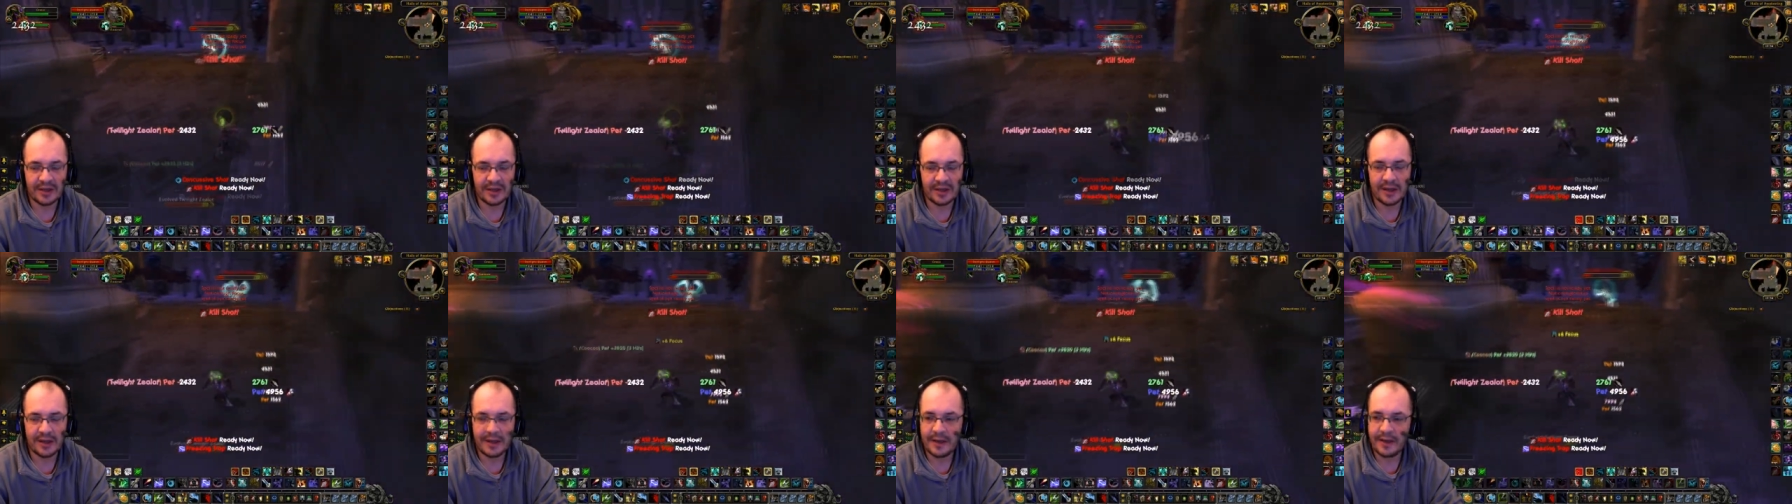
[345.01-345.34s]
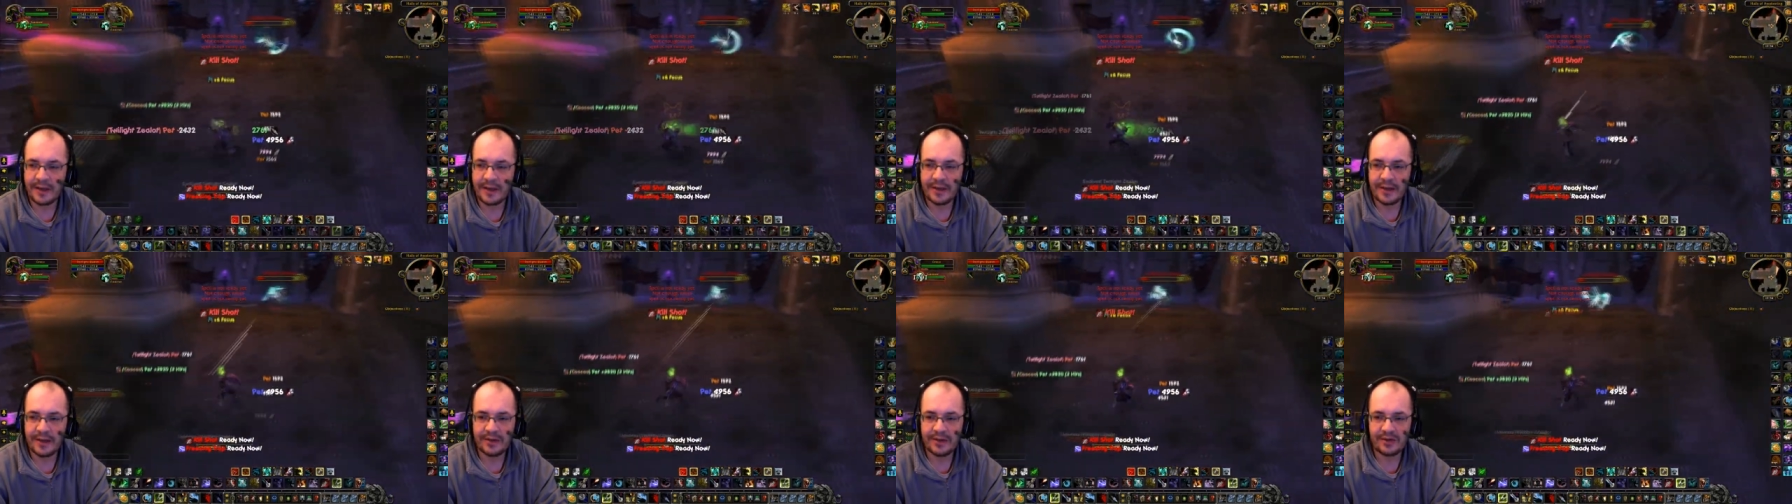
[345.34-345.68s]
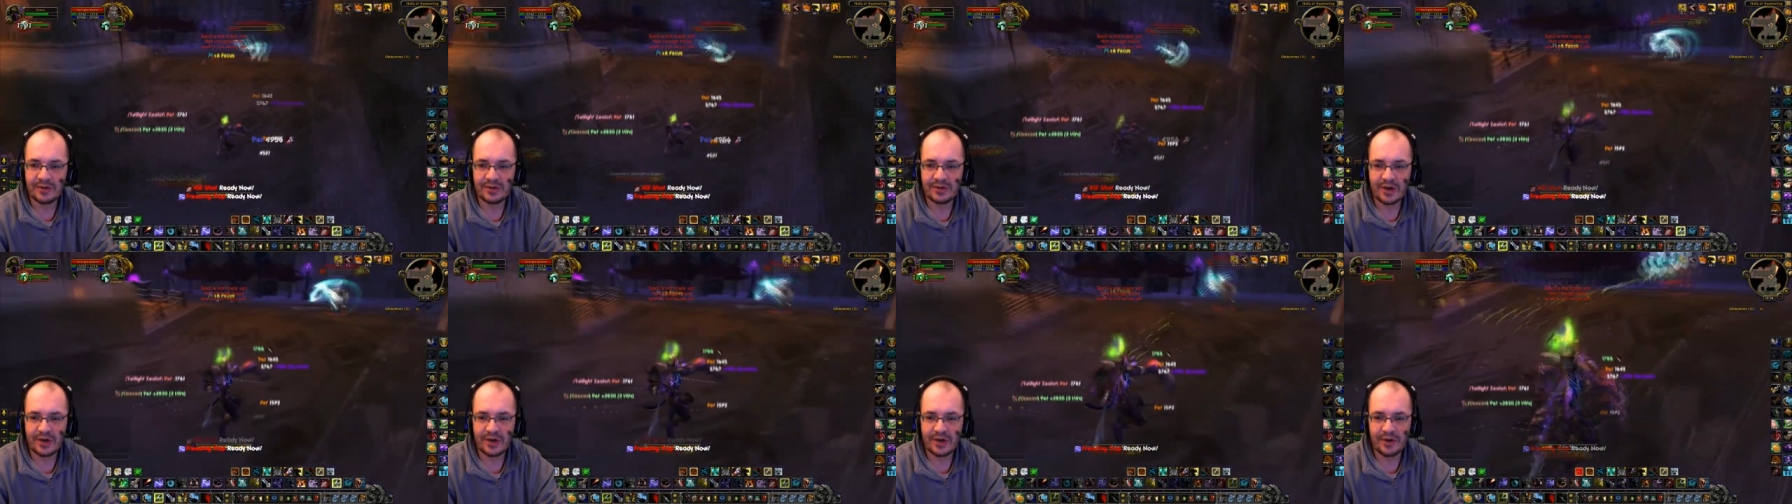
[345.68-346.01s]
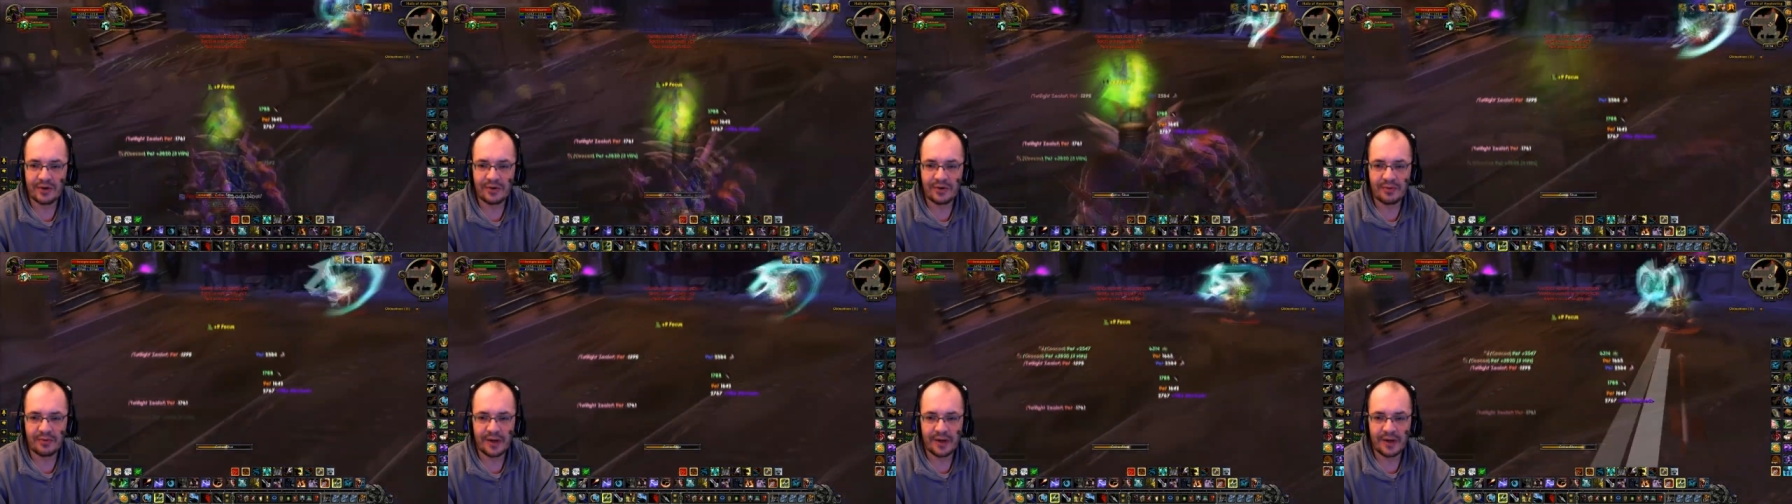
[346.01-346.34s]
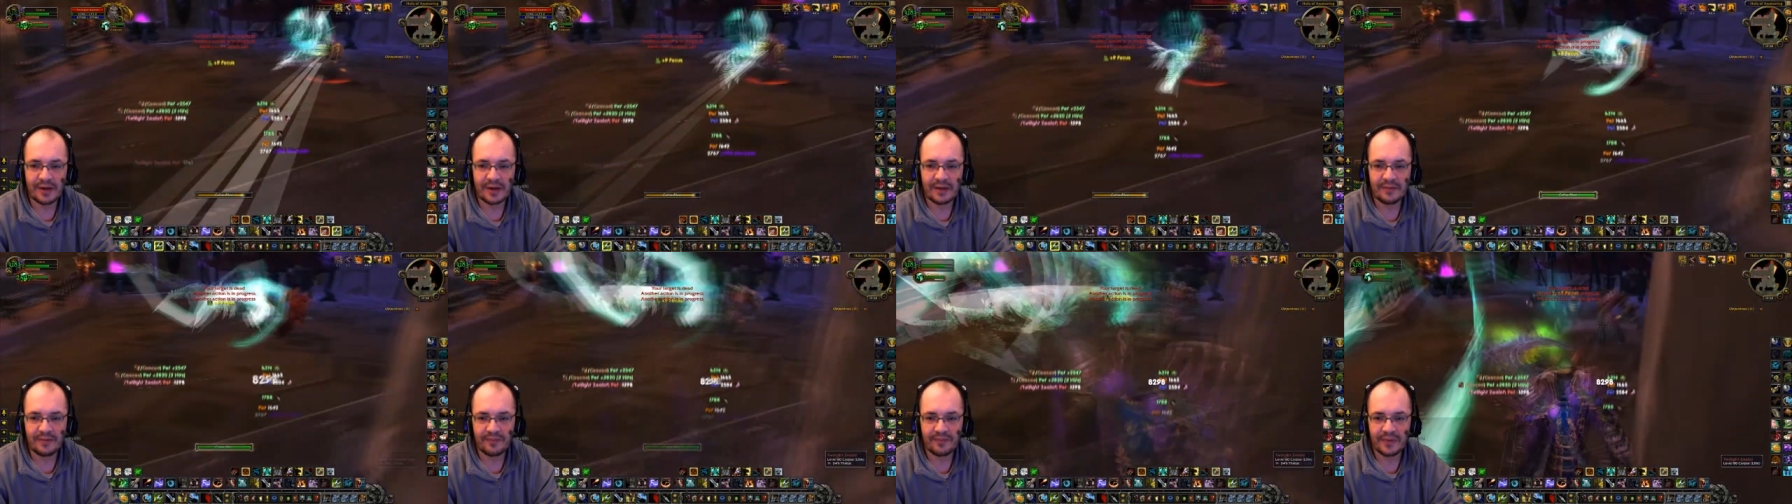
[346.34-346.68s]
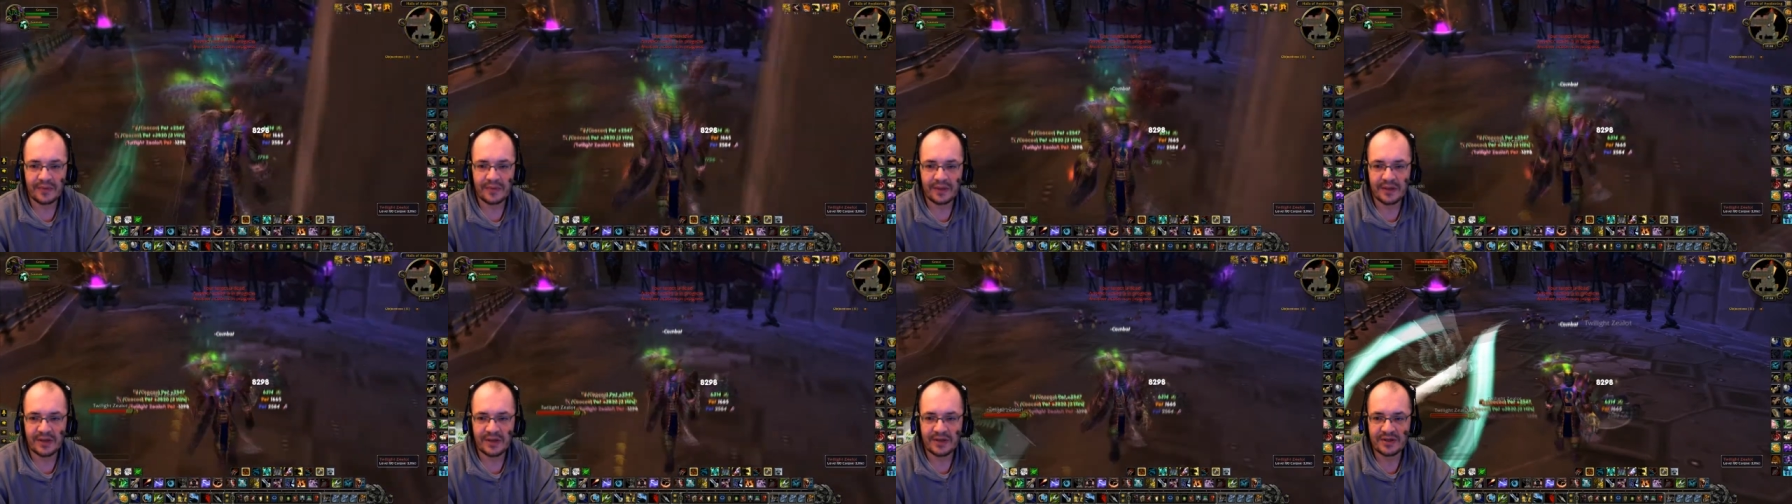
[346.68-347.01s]
So right,
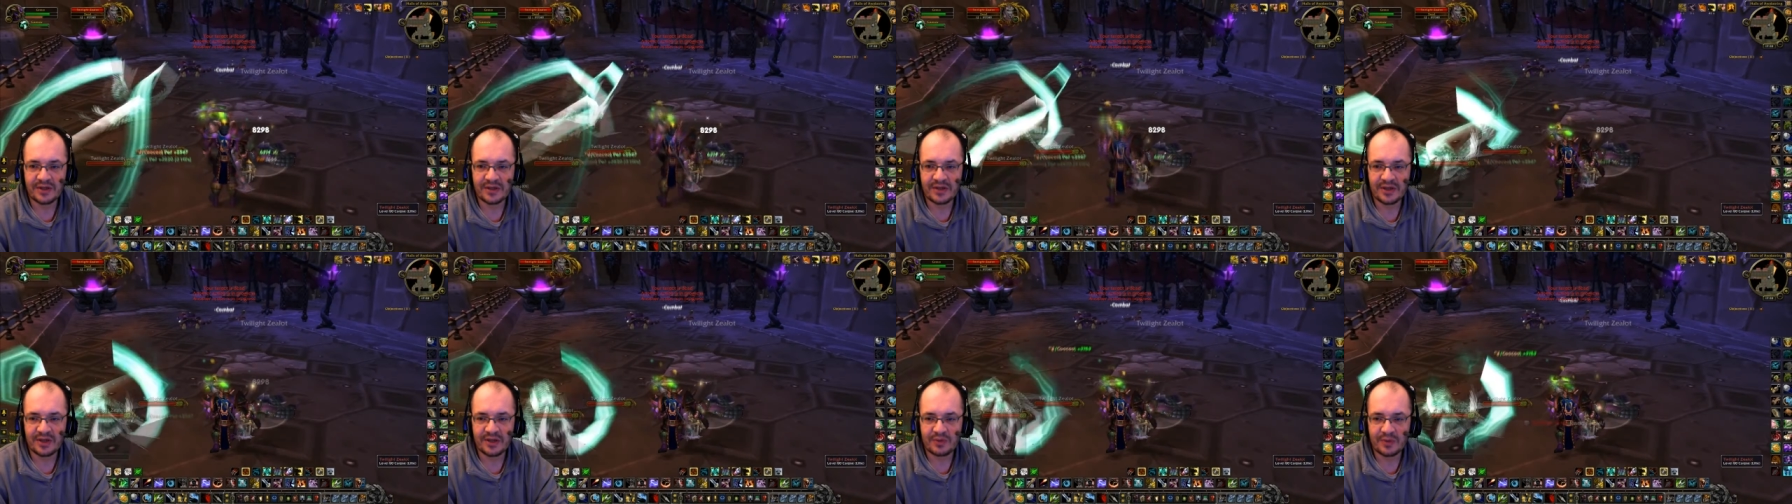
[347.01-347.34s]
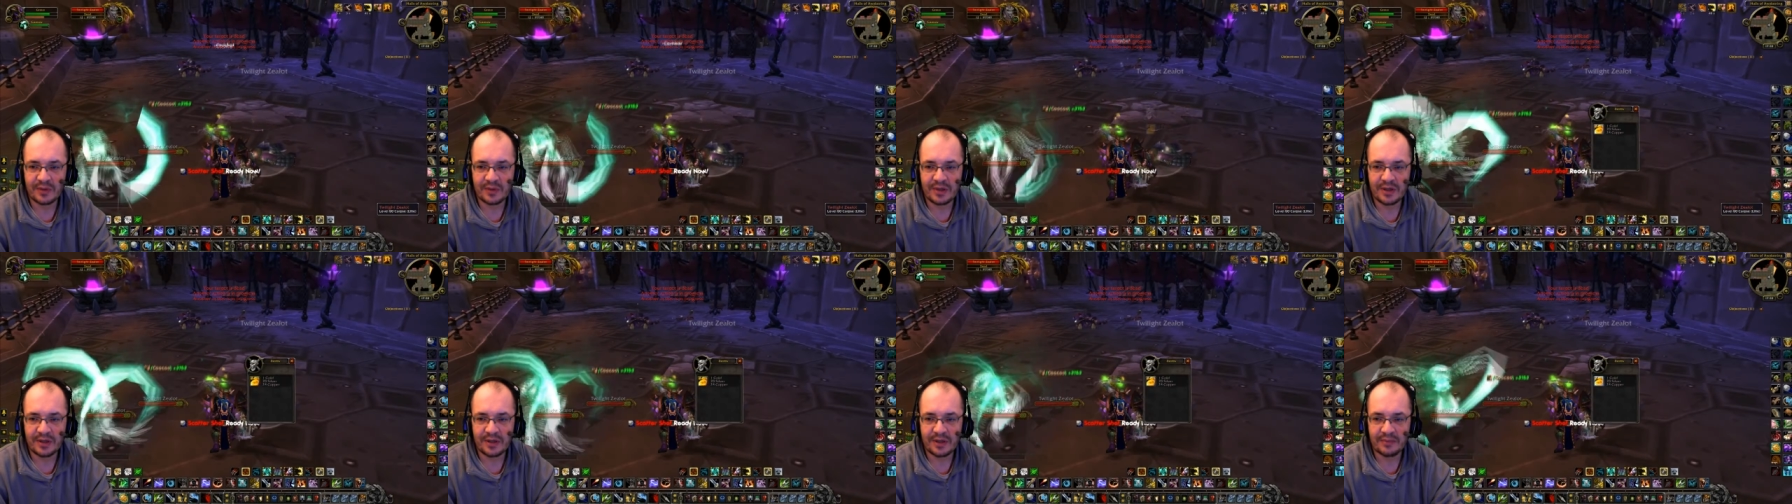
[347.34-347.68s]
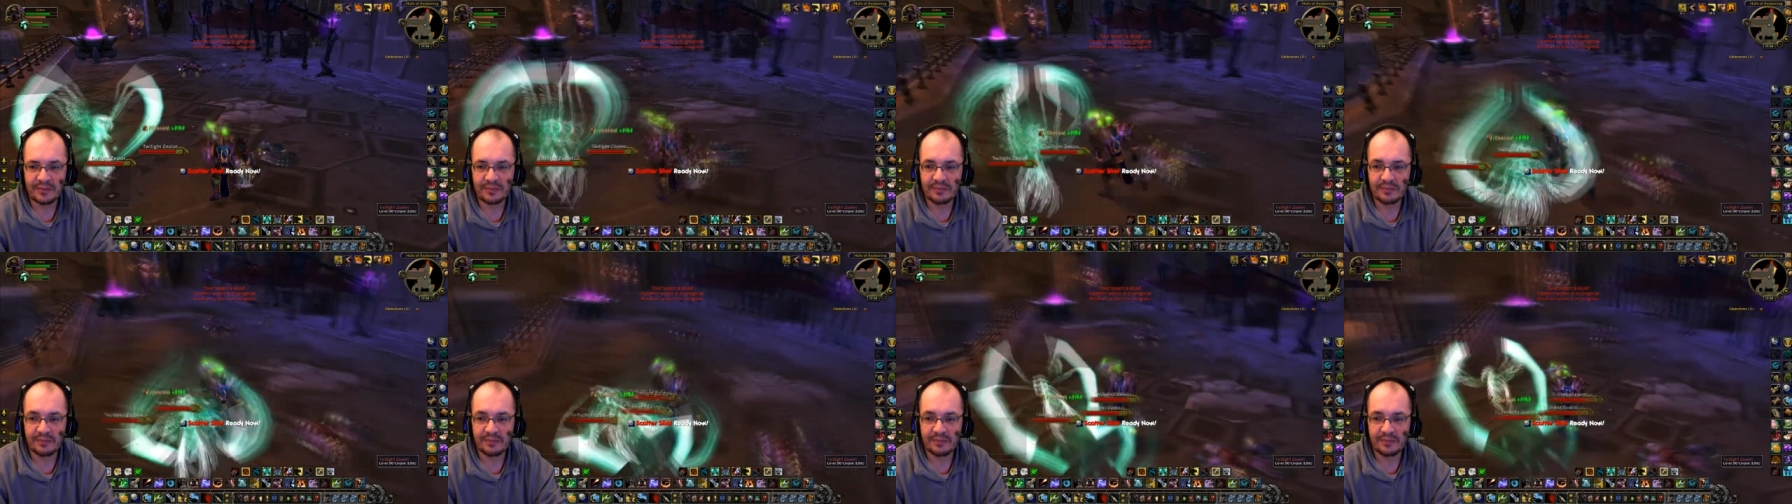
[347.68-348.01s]
here's the next one here,